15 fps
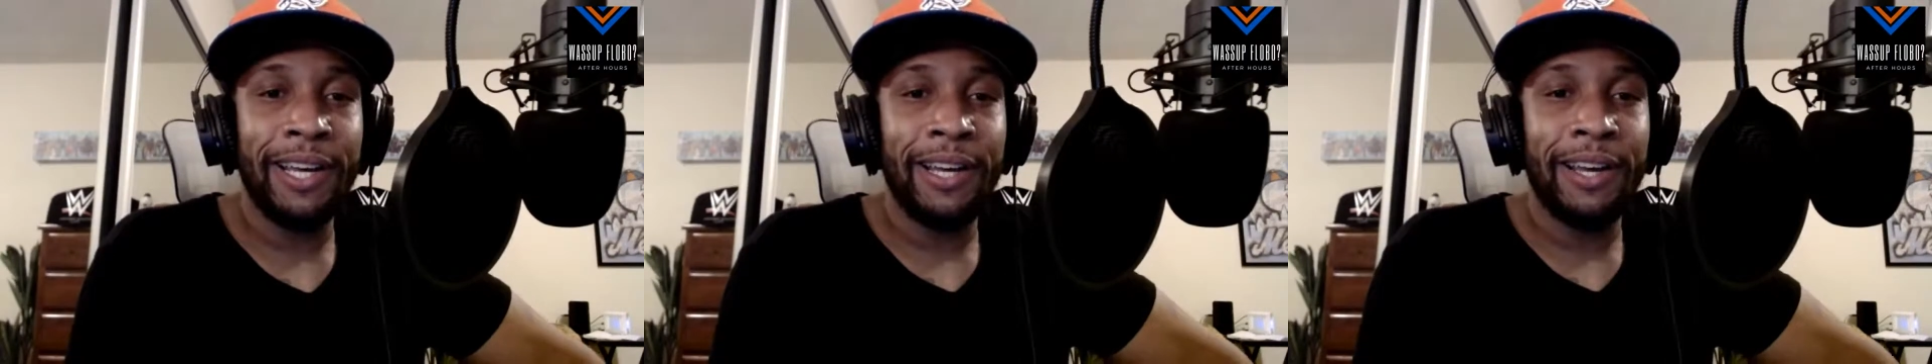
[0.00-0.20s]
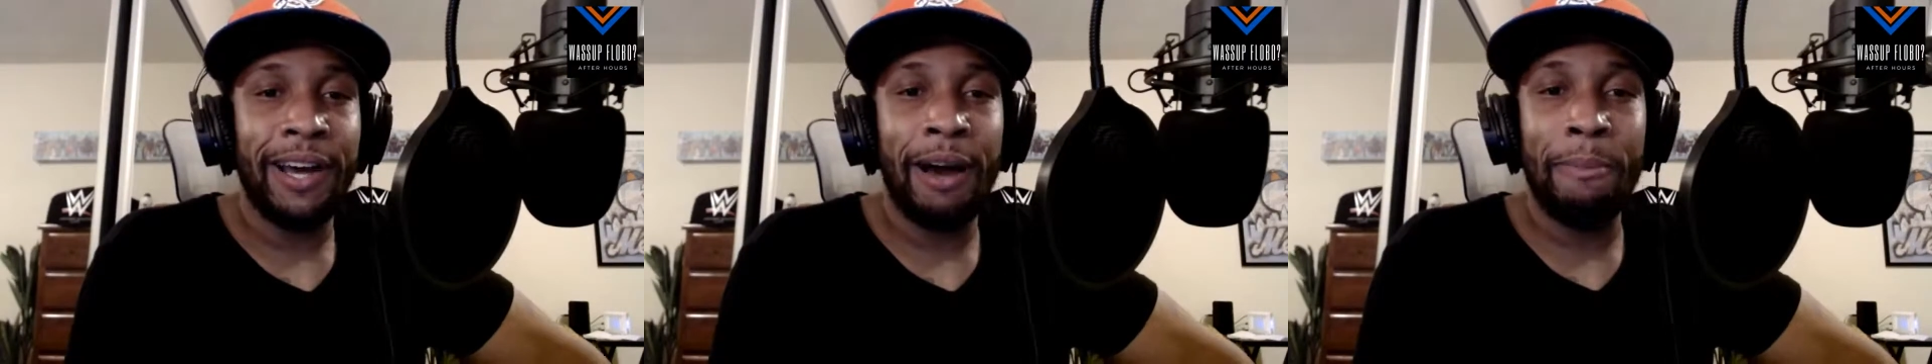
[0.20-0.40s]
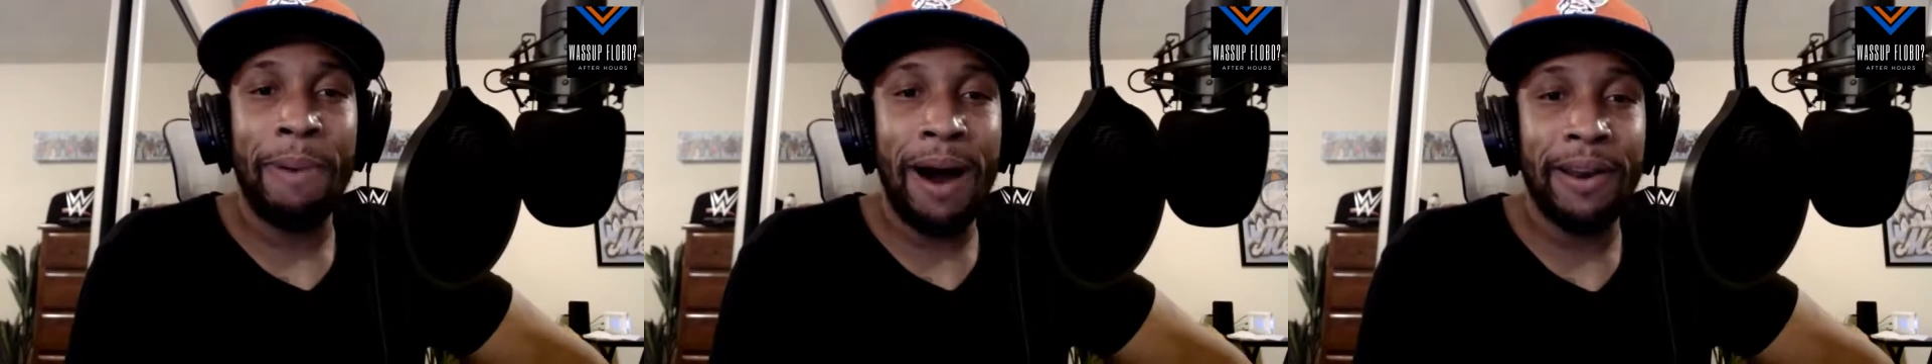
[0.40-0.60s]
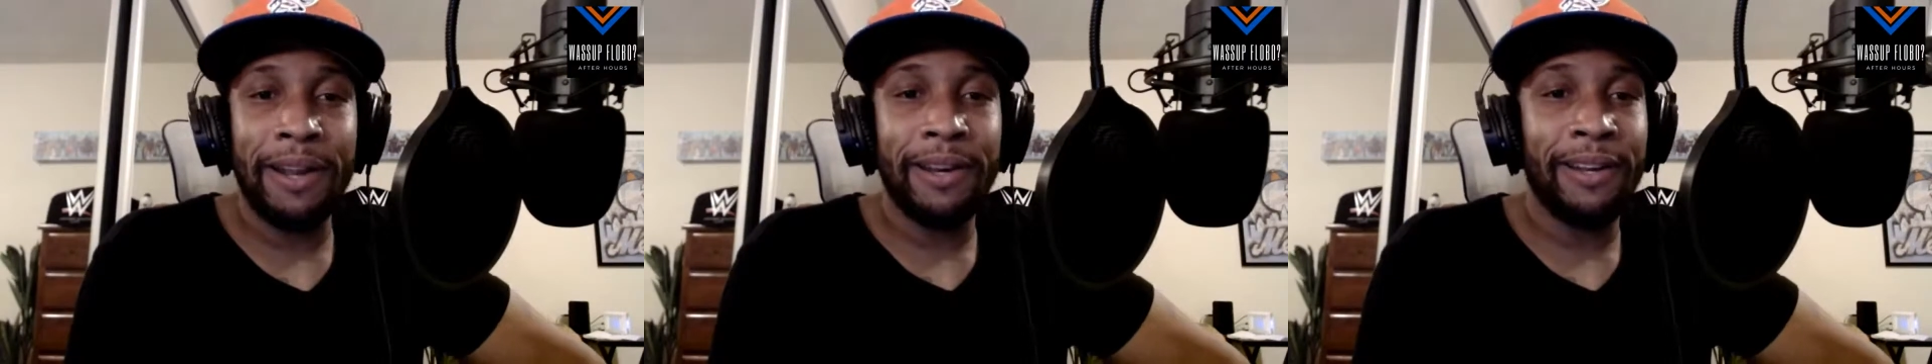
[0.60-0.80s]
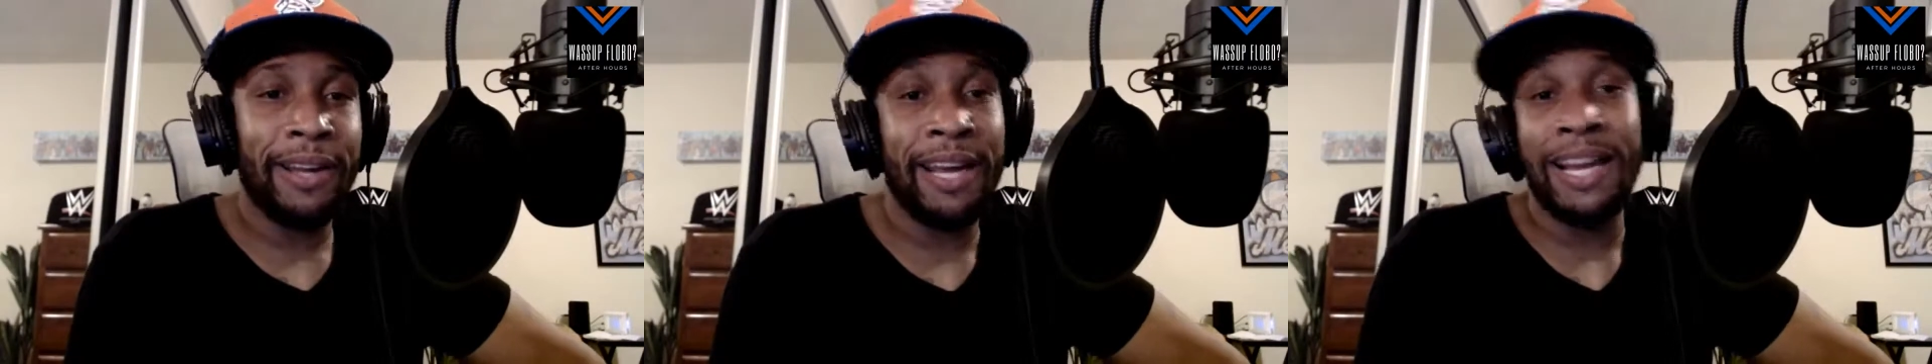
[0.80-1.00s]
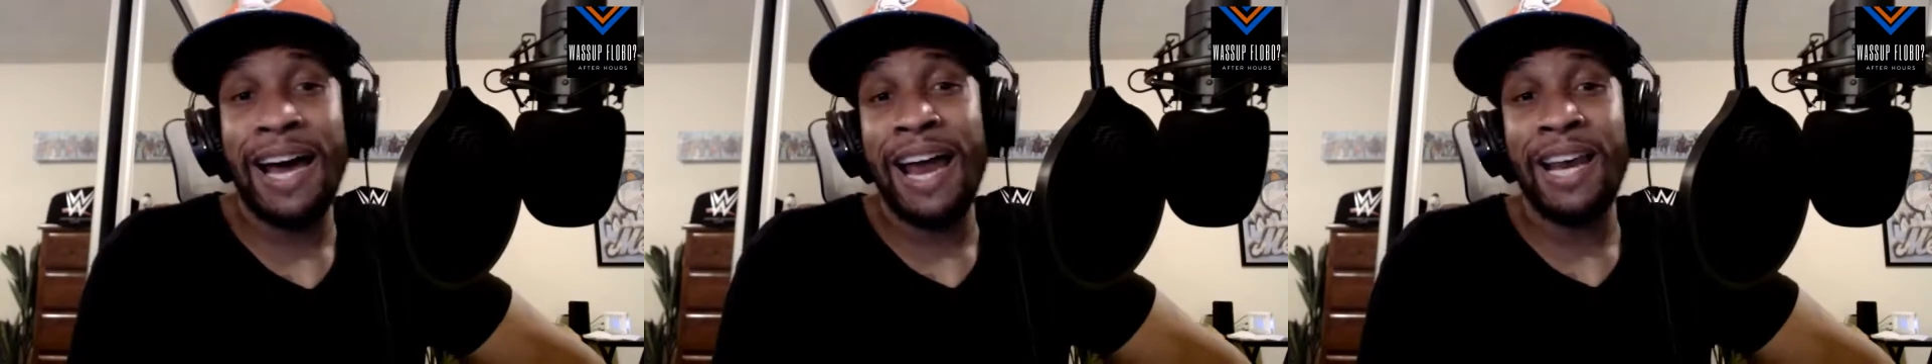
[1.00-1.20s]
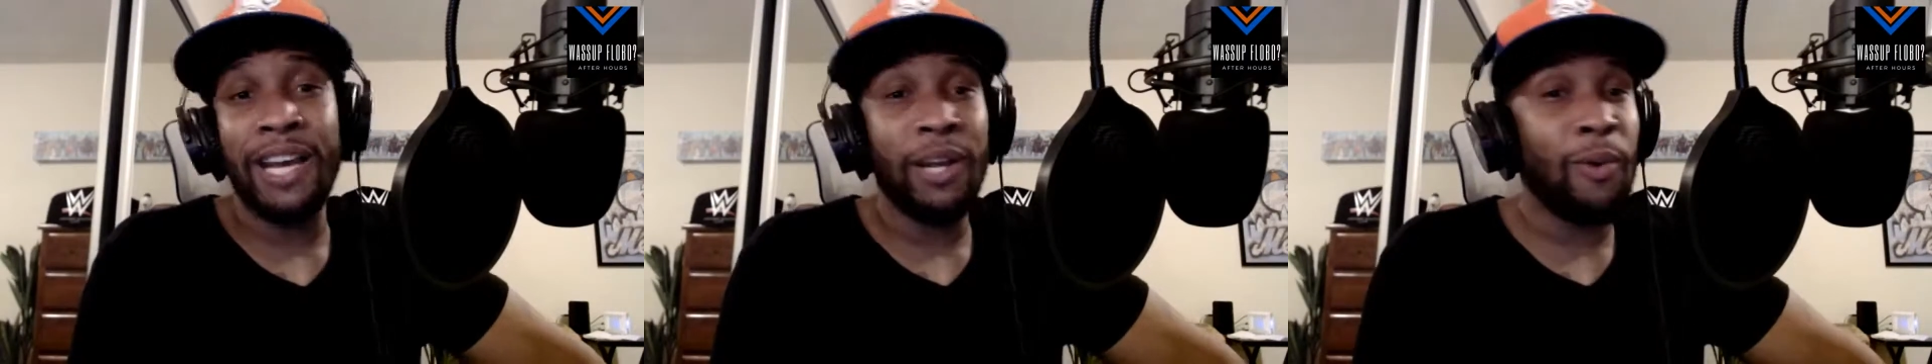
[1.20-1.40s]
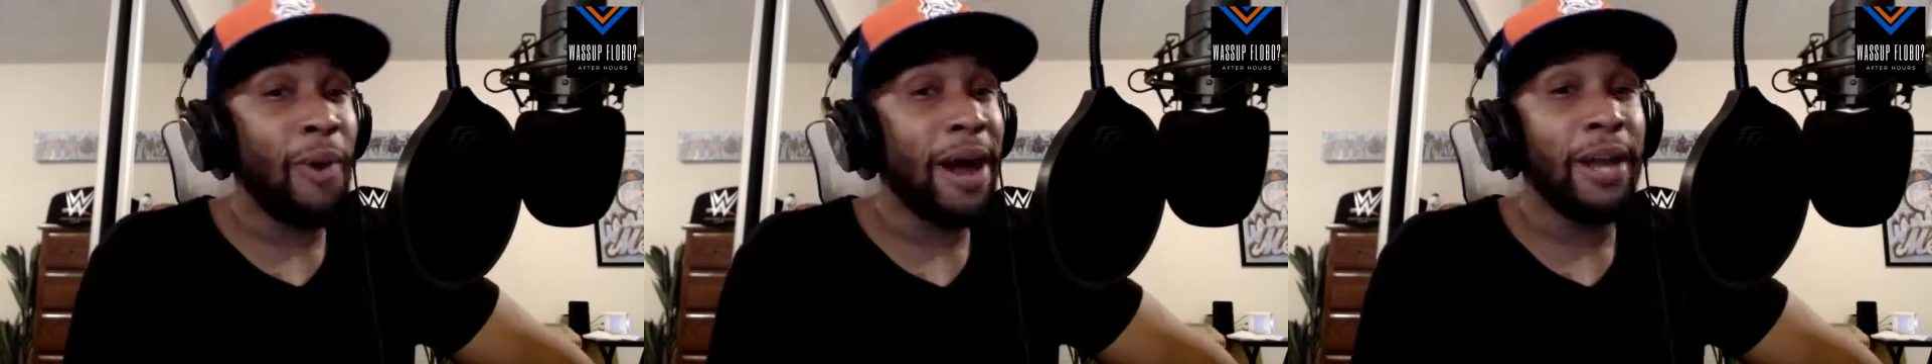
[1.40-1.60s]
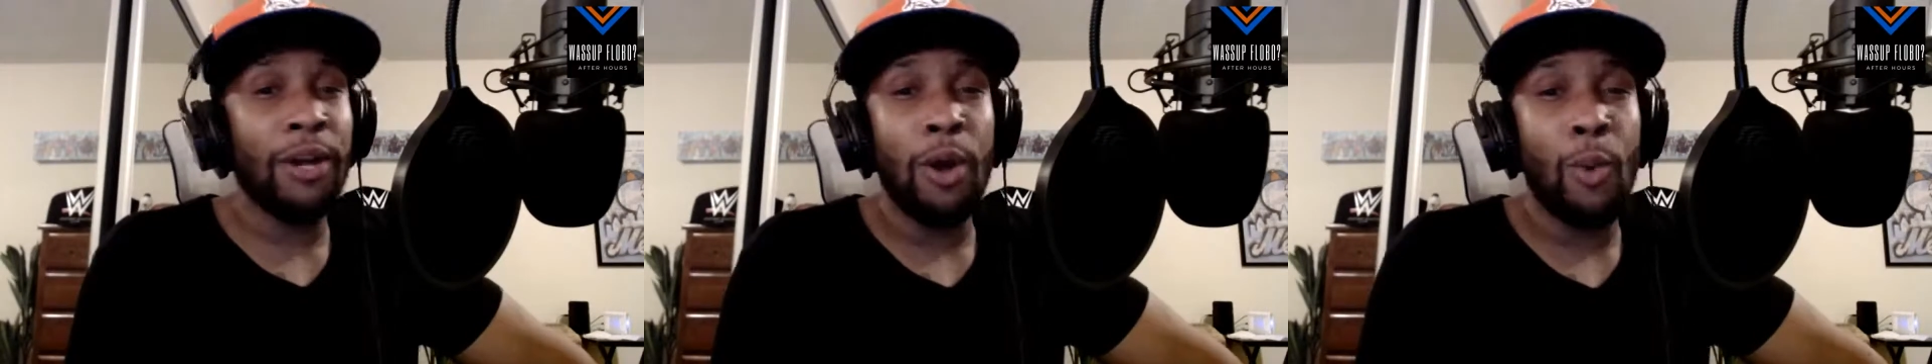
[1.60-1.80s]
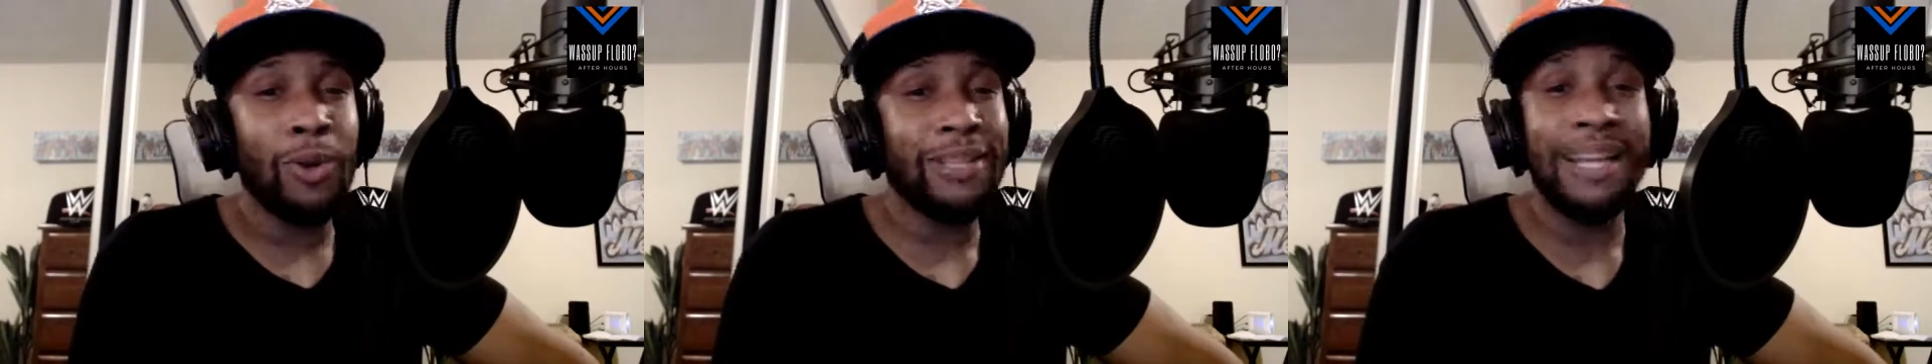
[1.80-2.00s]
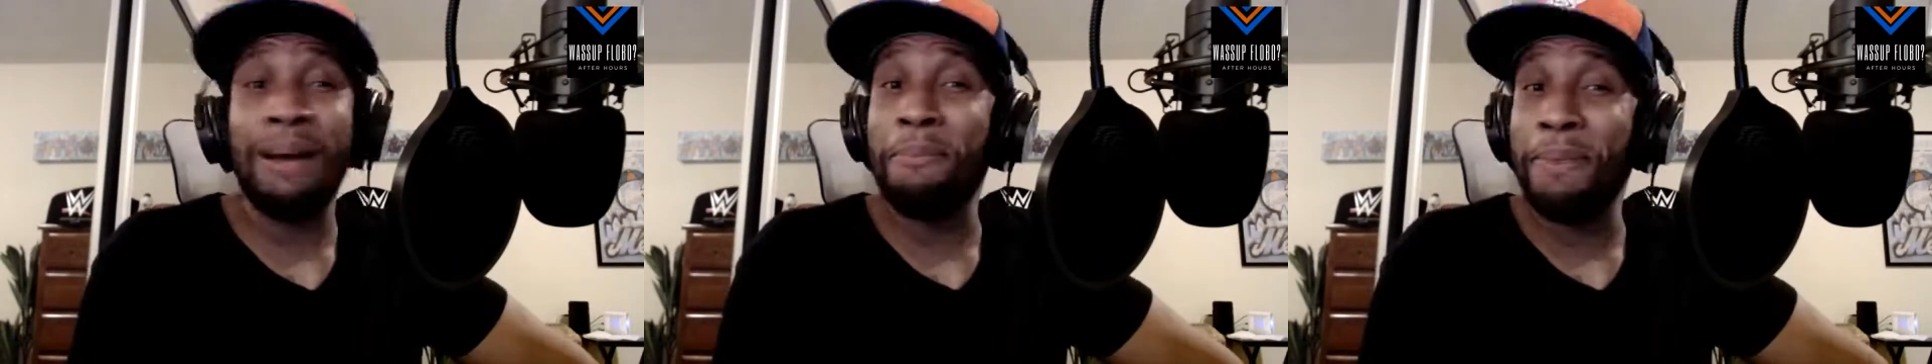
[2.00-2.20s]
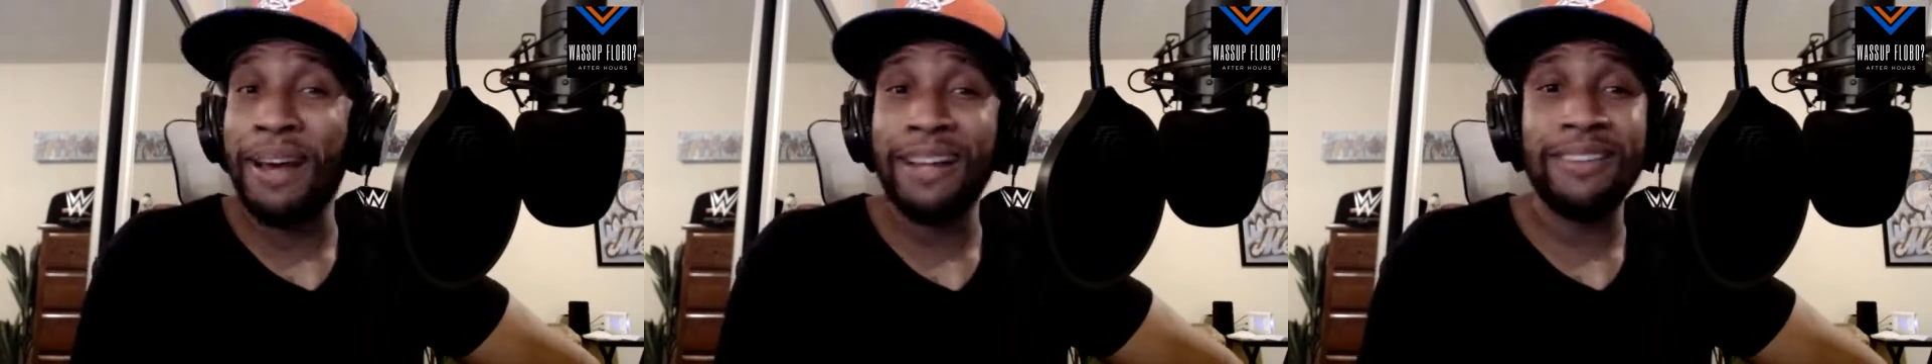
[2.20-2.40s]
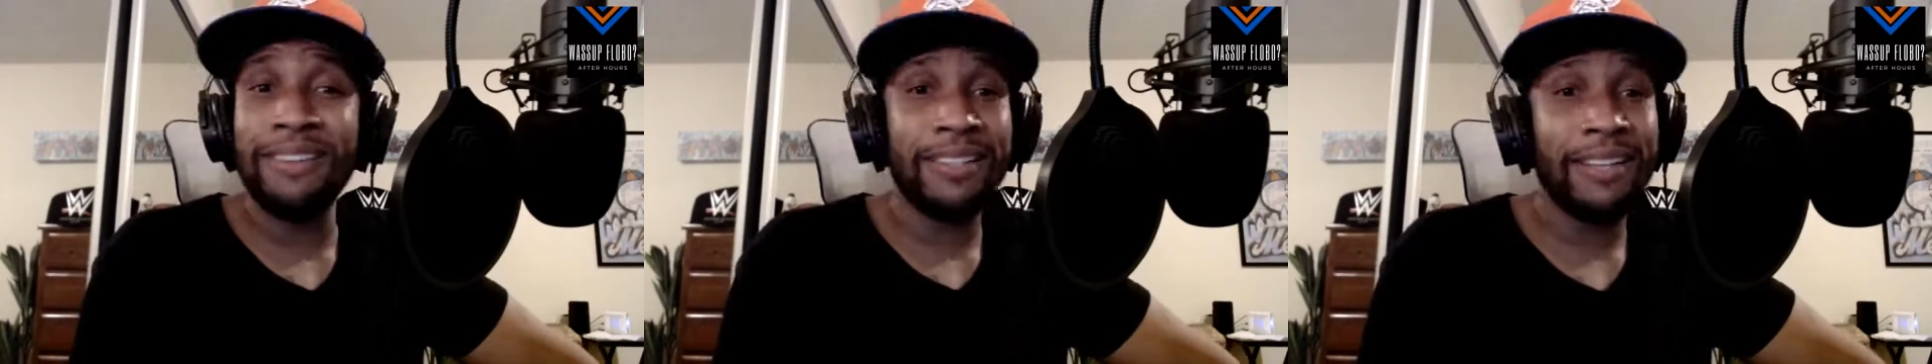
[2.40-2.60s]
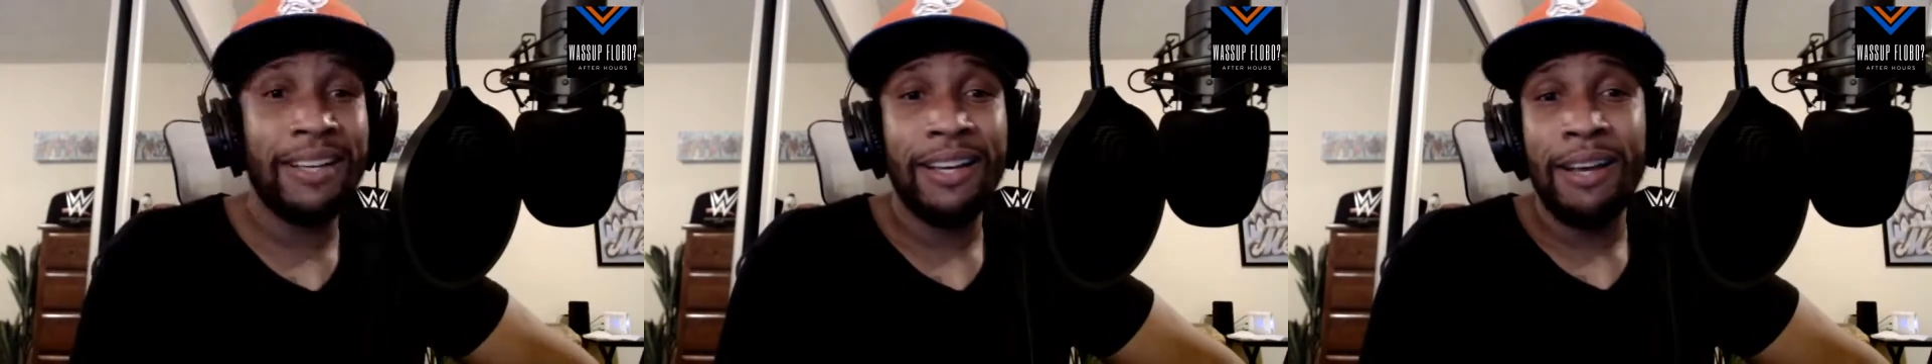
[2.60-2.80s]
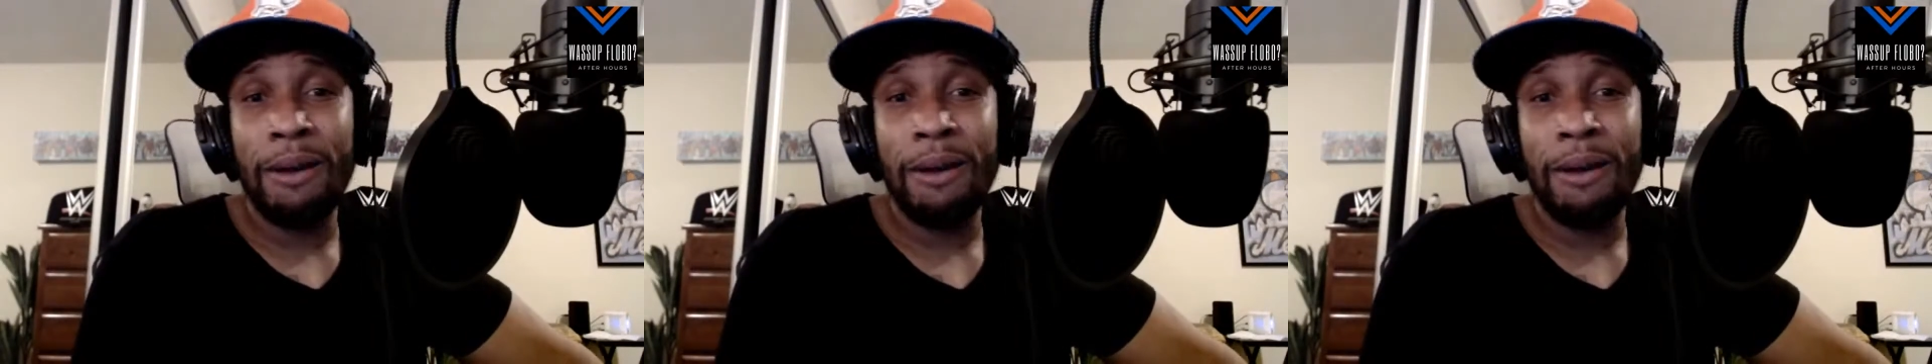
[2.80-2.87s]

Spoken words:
about it. And I didn't quite know what that meant,